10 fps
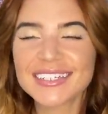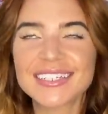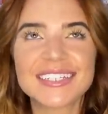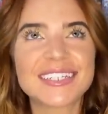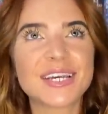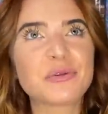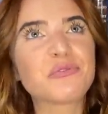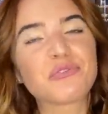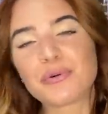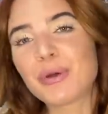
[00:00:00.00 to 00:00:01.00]
to sit down
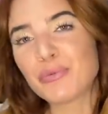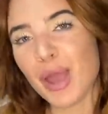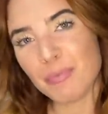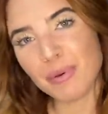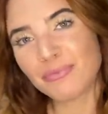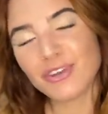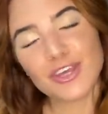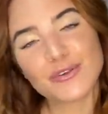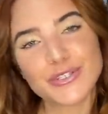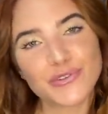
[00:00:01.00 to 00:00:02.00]
and film my wrap up
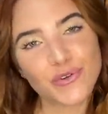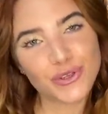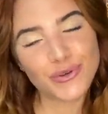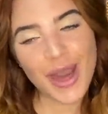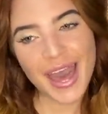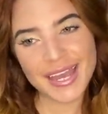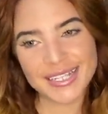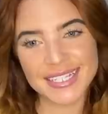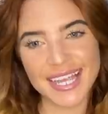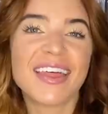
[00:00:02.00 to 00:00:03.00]
videos for you guys